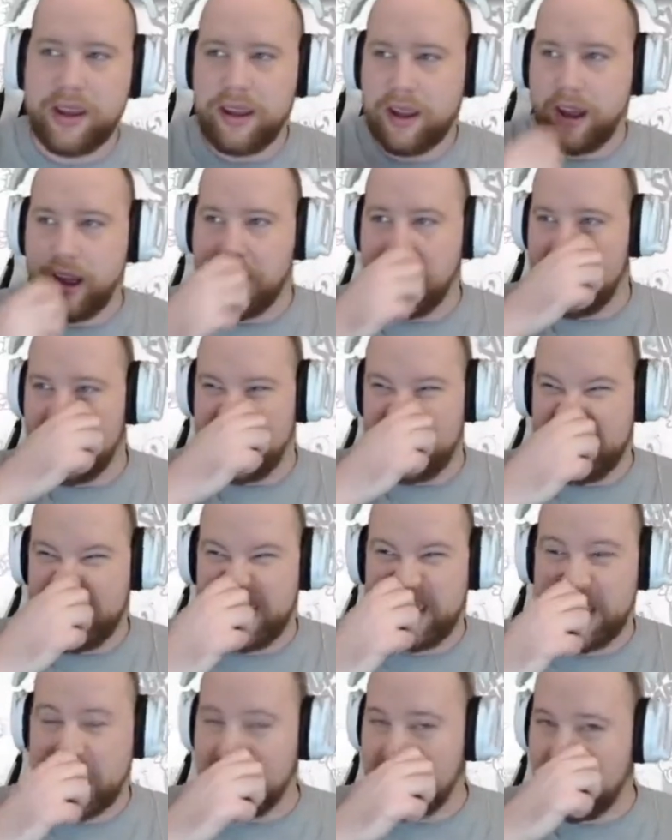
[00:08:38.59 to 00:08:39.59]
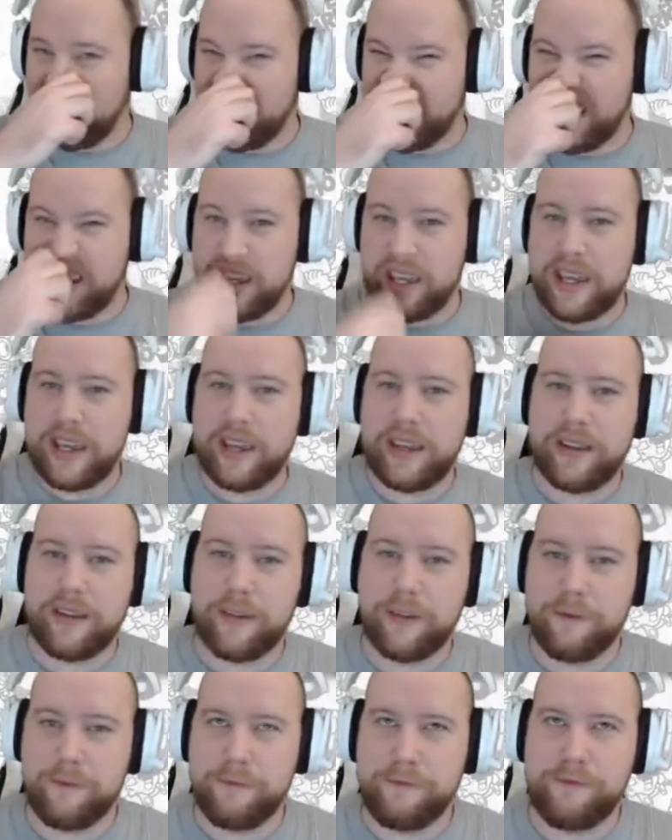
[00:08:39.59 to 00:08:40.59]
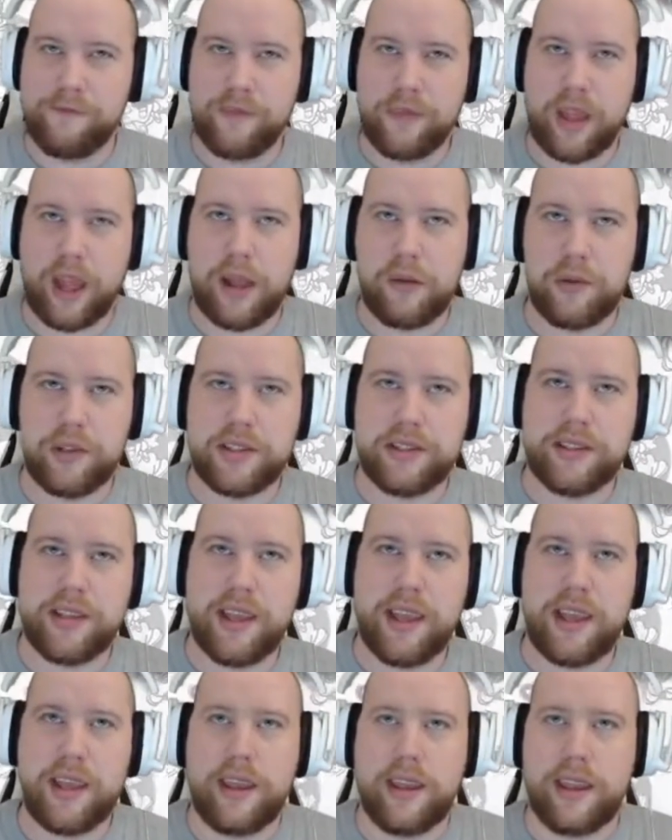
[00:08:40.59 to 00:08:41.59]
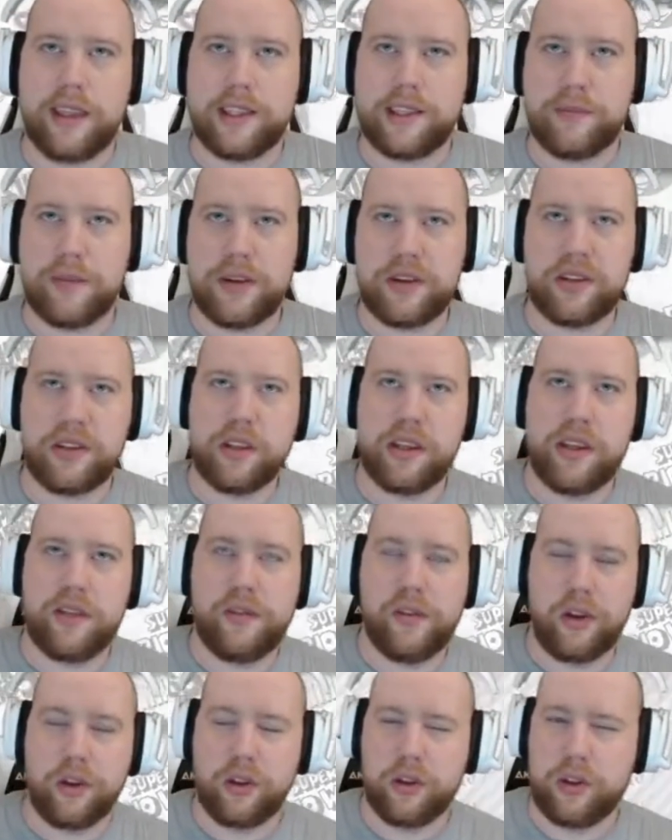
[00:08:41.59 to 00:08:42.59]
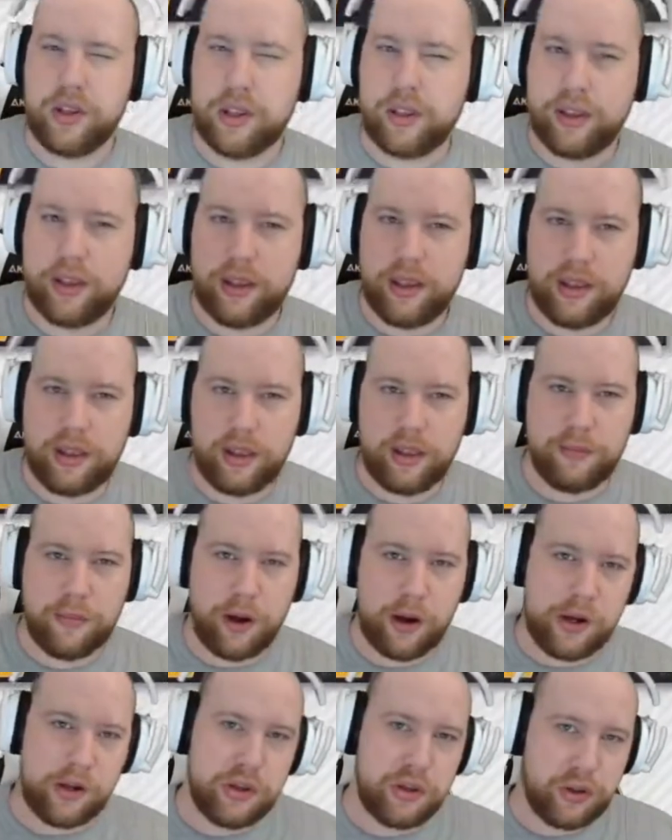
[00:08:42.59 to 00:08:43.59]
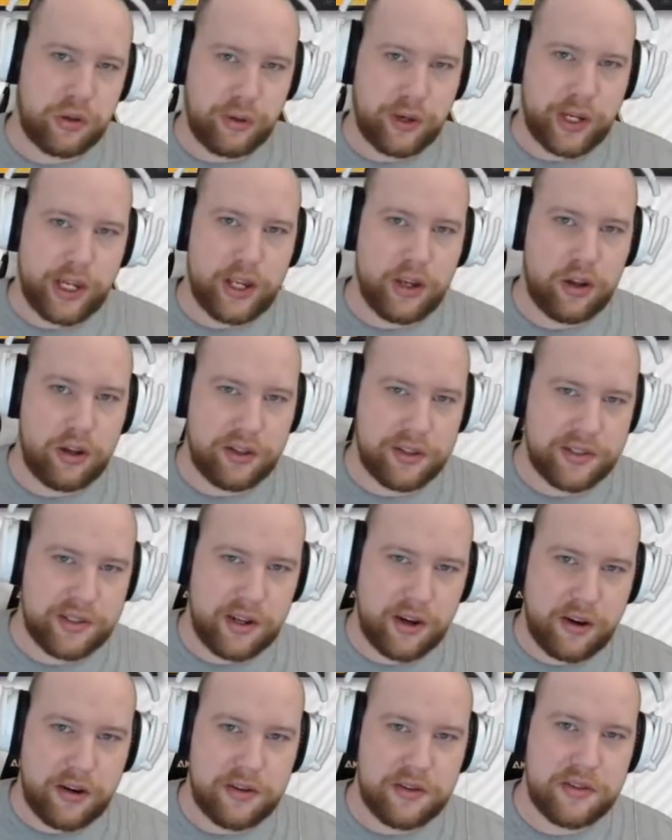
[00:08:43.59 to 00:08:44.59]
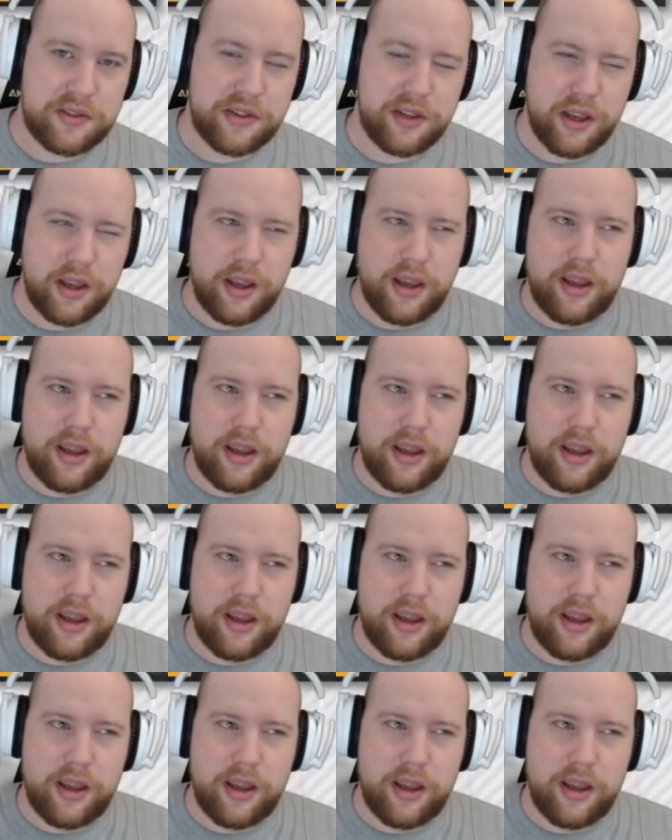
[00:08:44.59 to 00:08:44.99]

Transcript: Uh, definitely, I would say, especially if you're looking to get the Mario 3D All Stars,